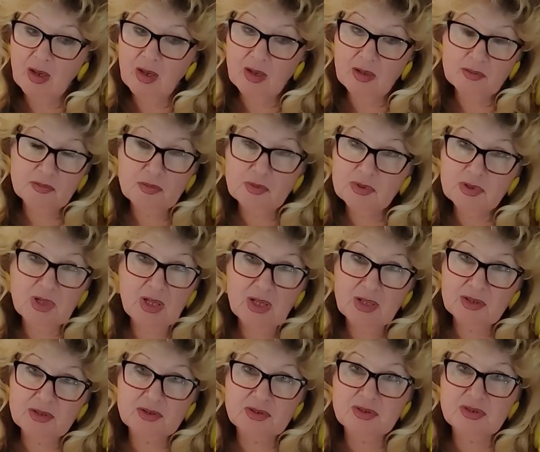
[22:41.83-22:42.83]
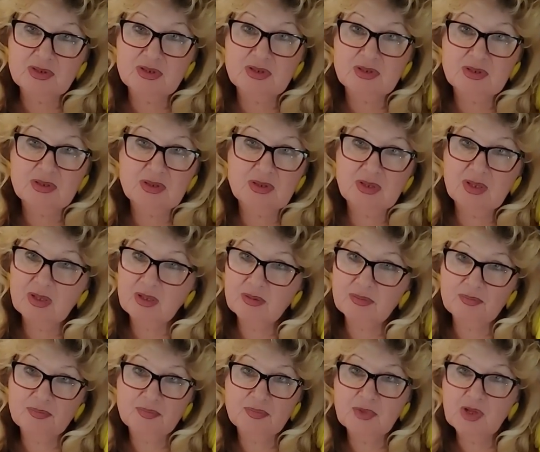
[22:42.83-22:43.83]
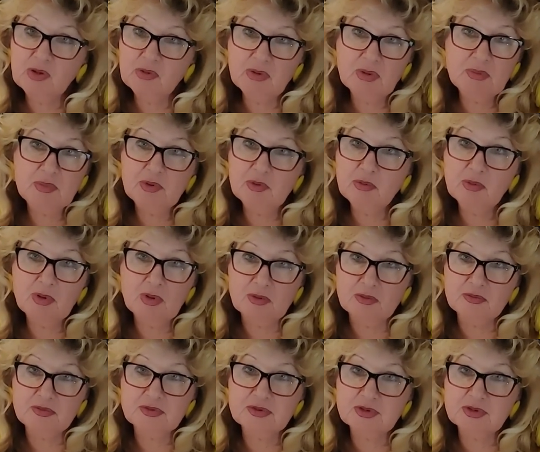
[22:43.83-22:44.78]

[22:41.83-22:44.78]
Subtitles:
And what countries? There will be wolves,